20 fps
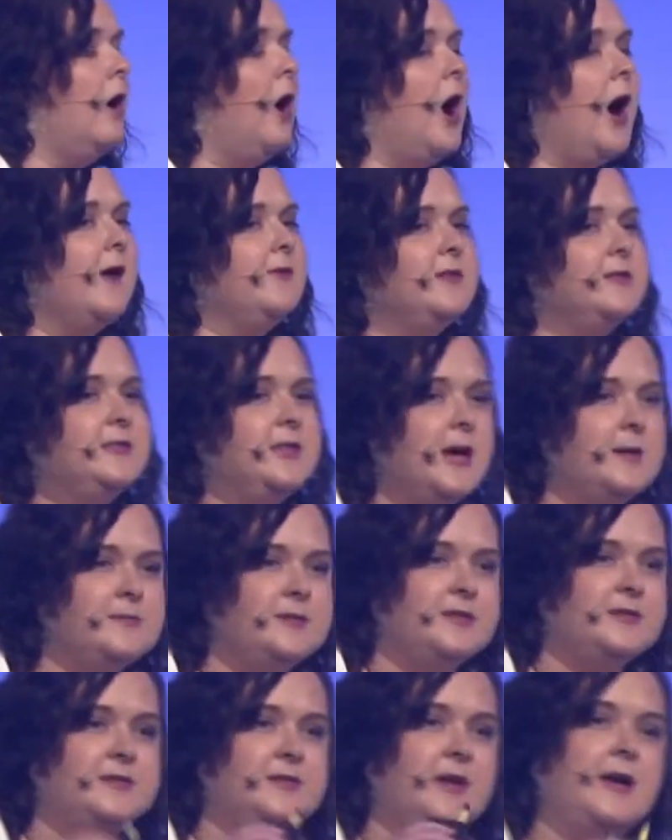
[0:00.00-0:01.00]
oftentimes
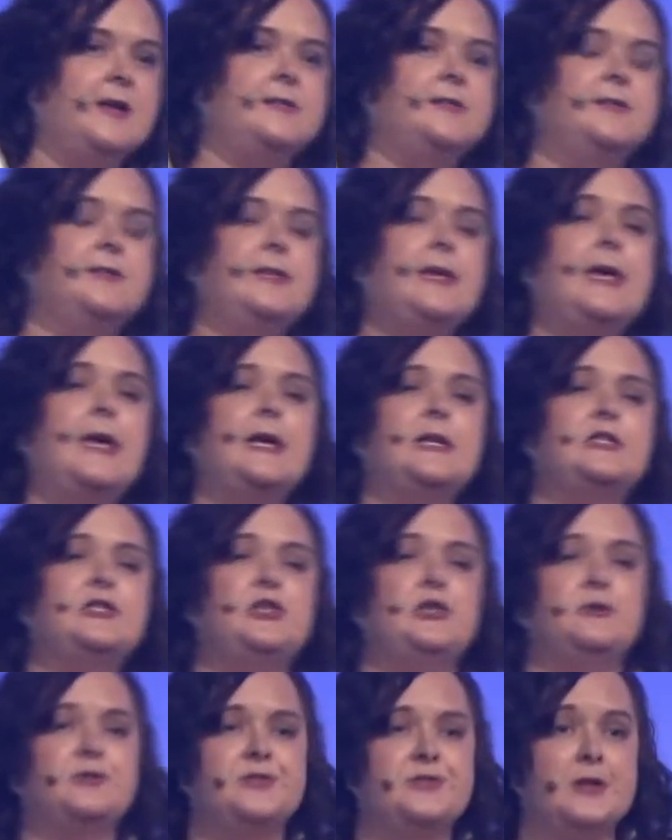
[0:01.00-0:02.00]
the site kicks
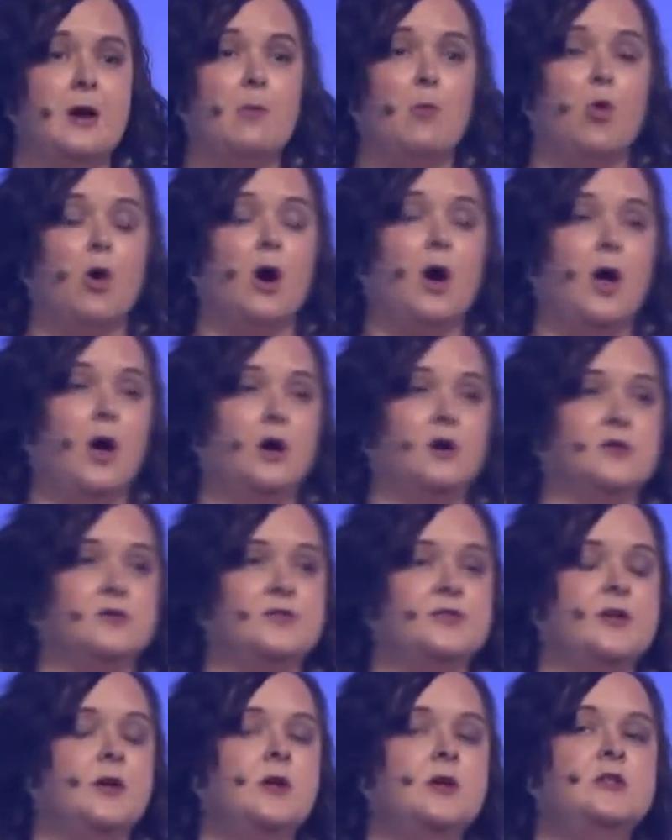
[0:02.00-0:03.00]
you somewhere
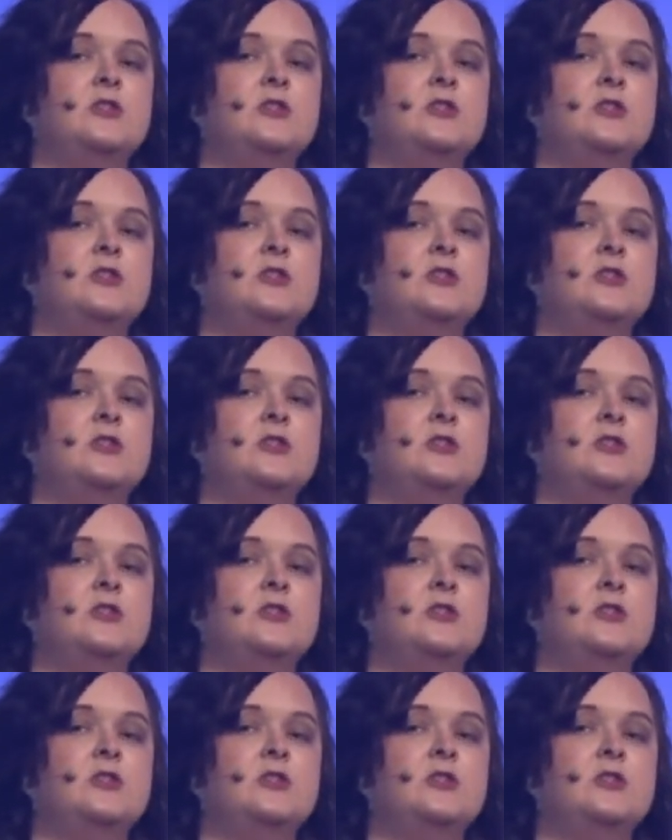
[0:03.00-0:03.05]
else